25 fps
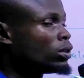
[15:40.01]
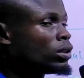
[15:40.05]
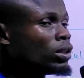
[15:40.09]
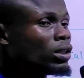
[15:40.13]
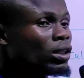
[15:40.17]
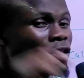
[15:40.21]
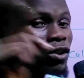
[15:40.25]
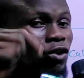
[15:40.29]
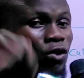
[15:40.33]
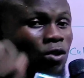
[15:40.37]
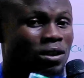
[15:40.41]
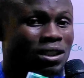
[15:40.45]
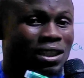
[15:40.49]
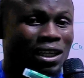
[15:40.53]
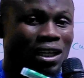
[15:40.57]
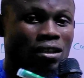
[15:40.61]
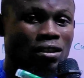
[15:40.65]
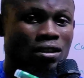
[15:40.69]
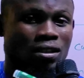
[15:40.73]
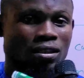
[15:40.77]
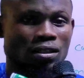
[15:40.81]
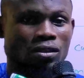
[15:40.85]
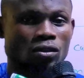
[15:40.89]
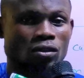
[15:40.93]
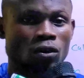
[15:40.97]
the
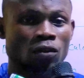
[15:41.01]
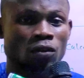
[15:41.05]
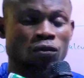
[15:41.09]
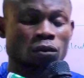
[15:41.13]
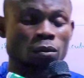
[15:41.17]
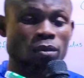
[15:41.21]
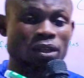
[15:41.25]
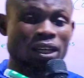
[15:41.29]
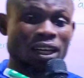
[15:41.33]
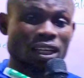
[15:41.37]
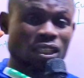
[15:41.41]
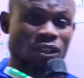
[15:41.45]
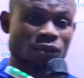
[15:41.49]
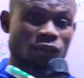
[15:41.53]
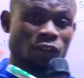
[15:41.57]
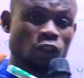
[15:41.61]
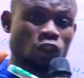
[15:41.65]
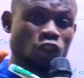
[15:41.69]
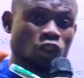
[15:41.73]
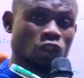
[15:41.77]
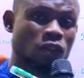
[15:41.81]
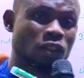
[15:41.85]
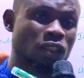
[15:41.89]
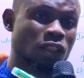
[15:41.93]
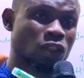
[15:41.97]
resultant of that
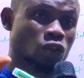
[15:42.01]
differentiation